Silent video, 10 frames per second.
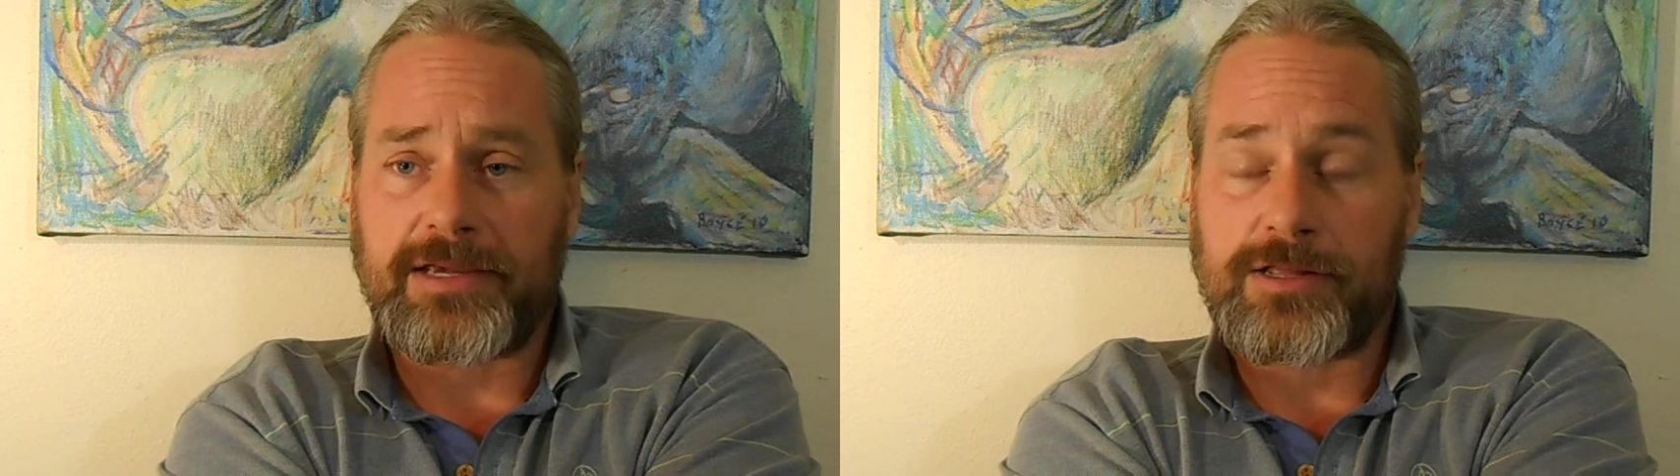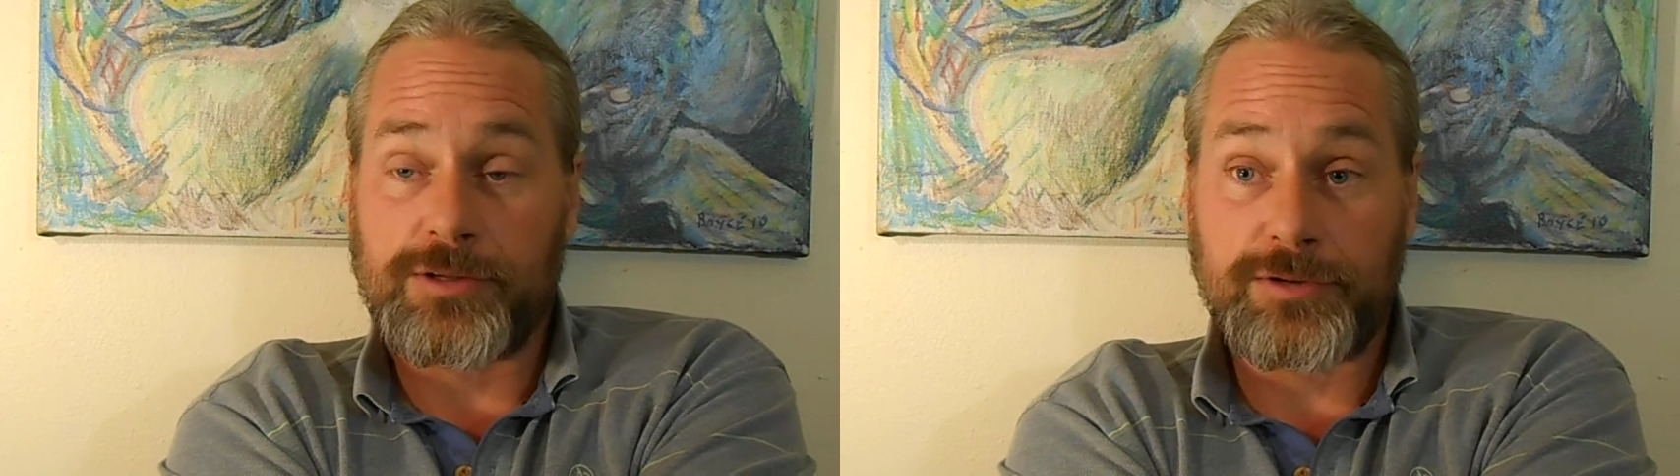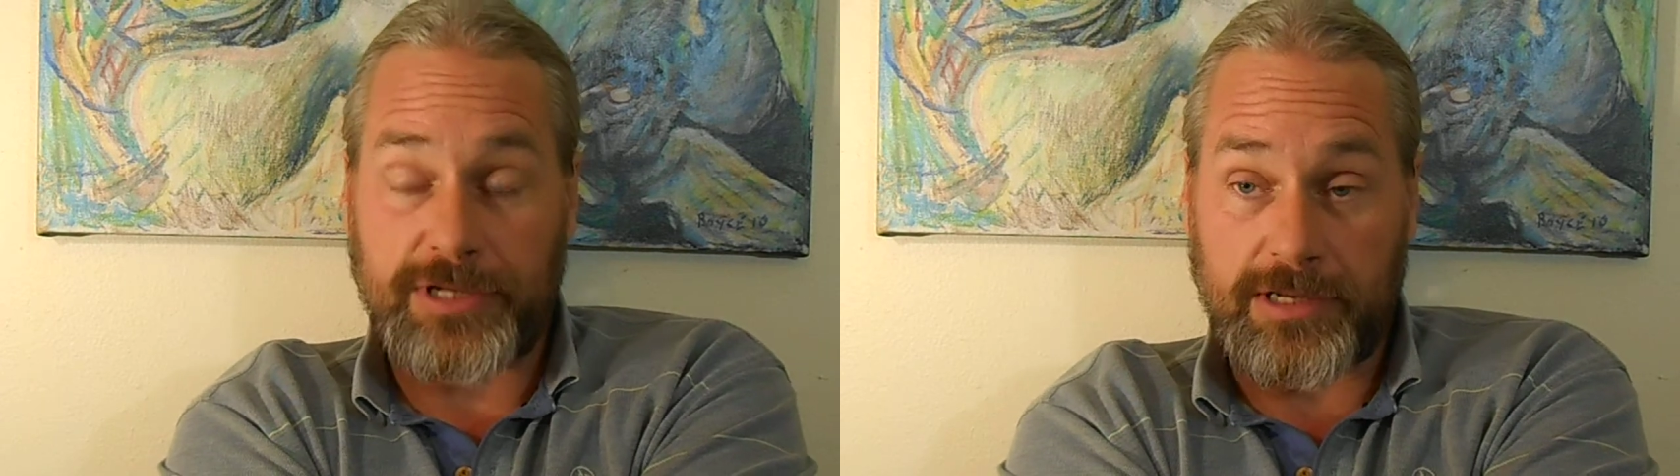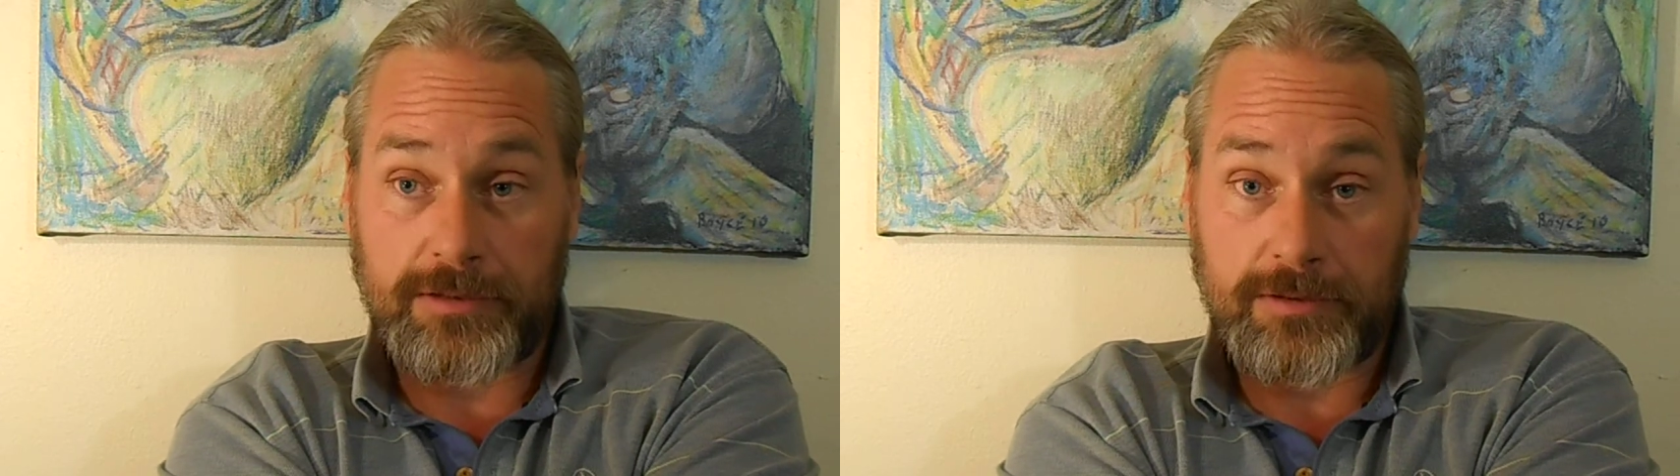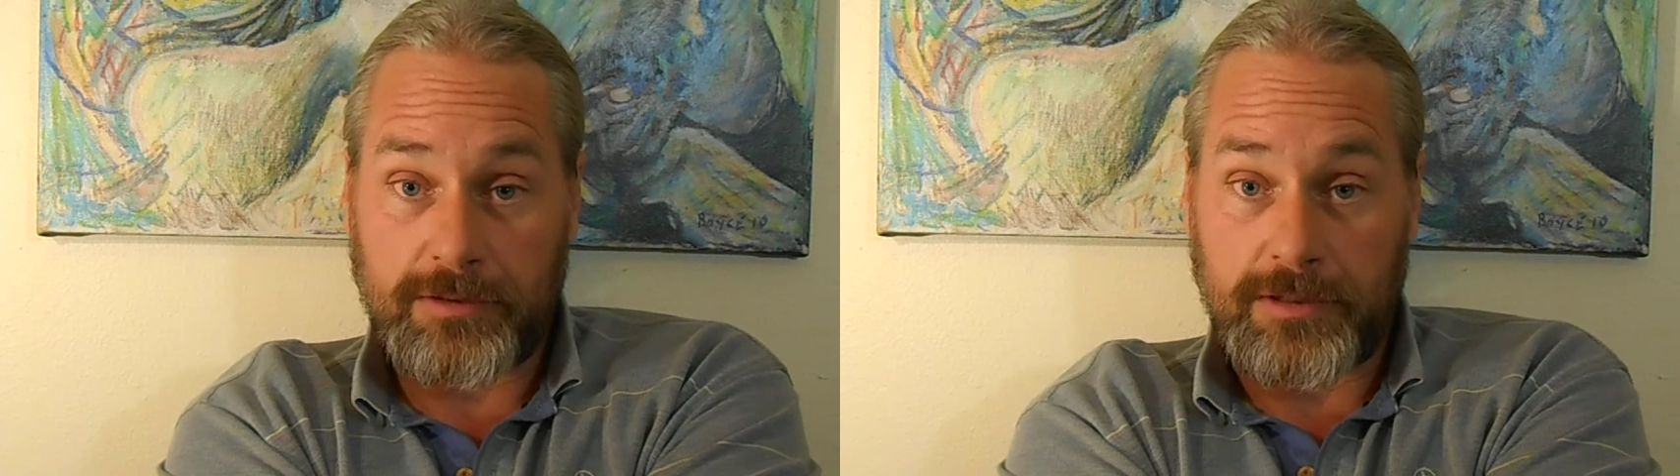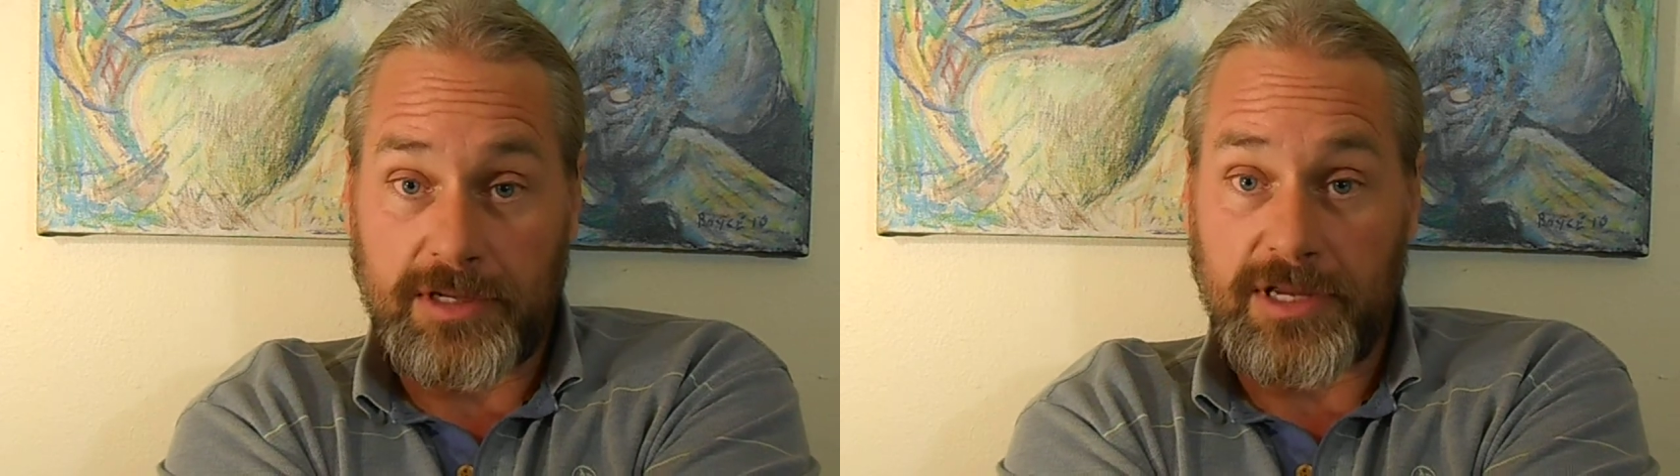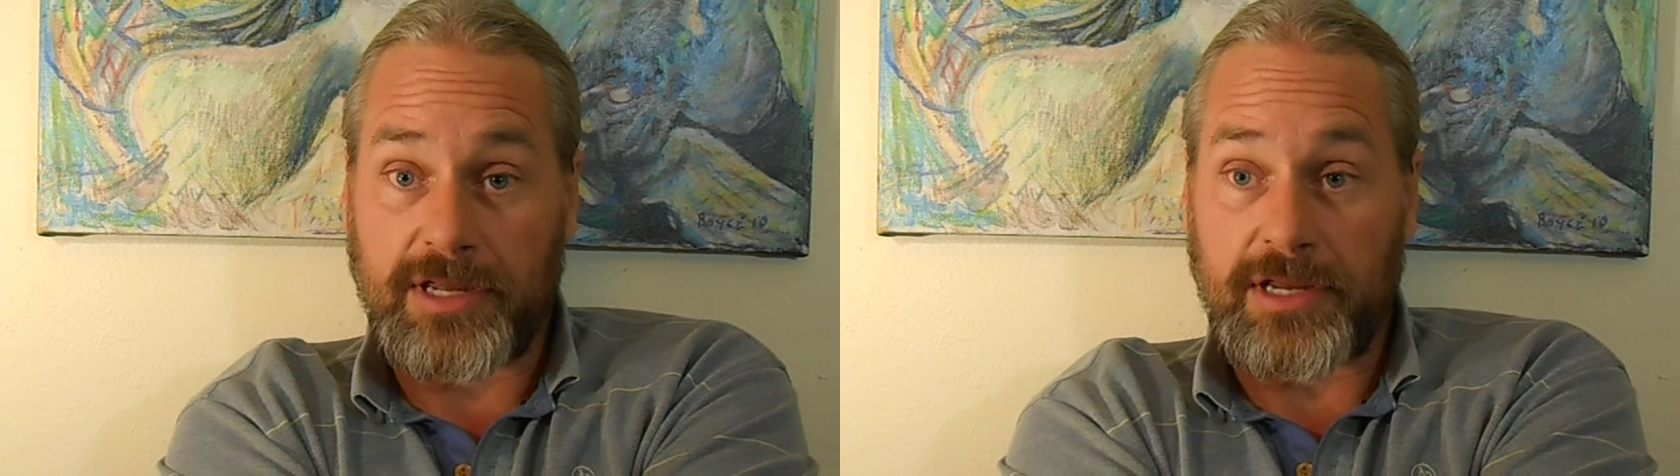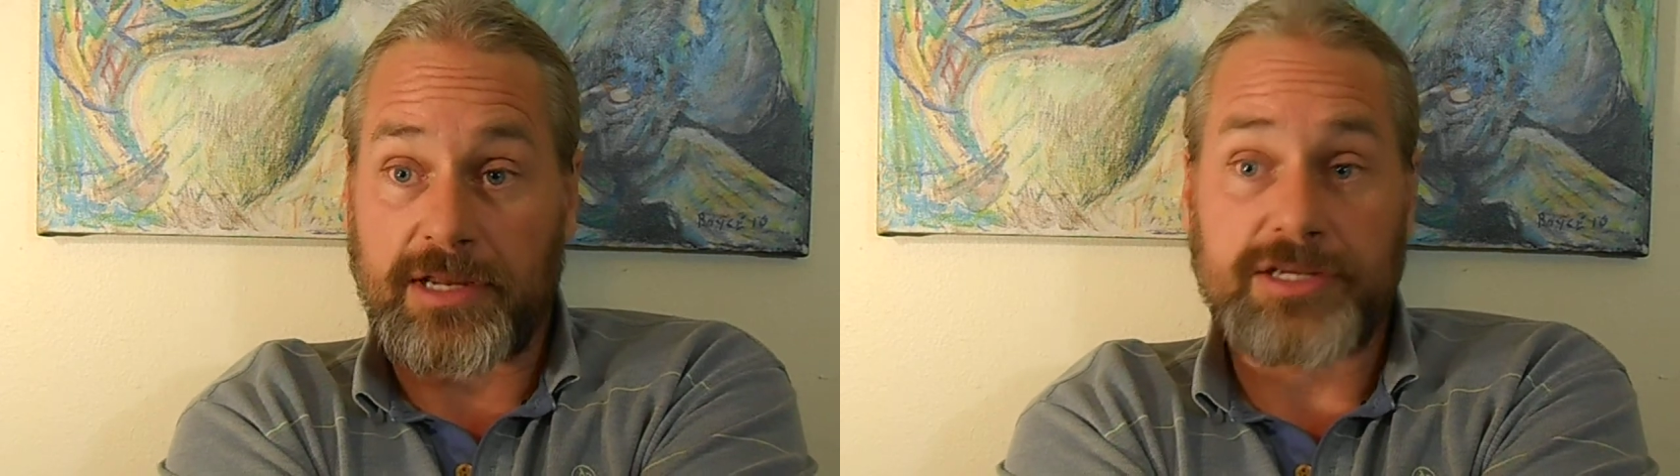including
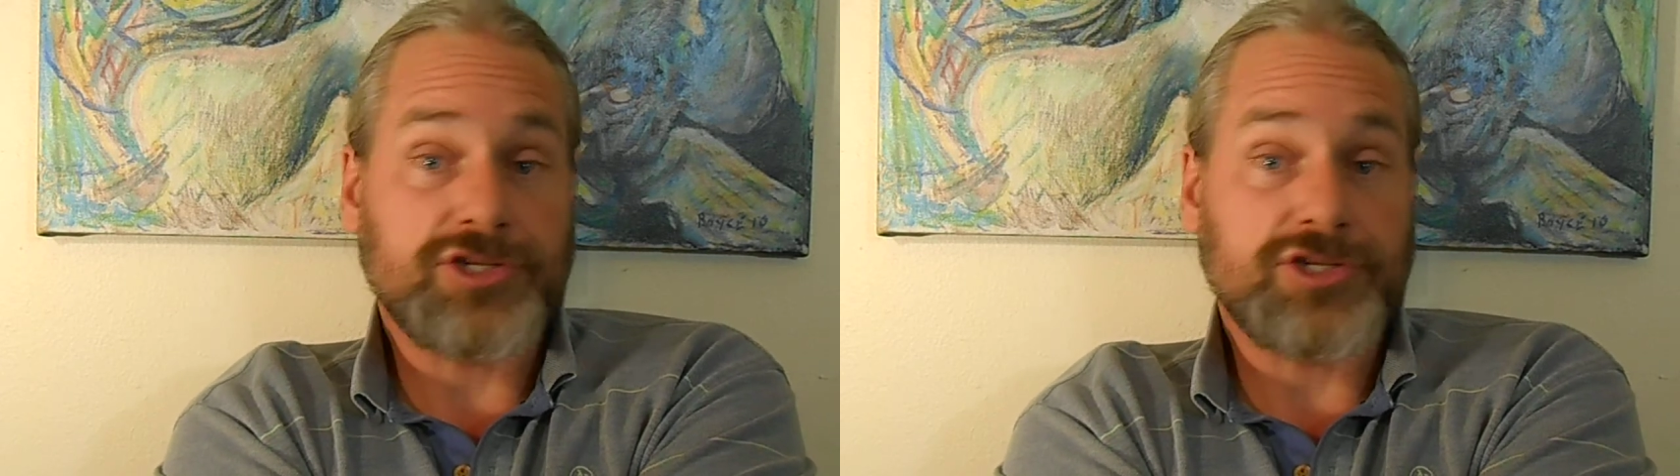Gennady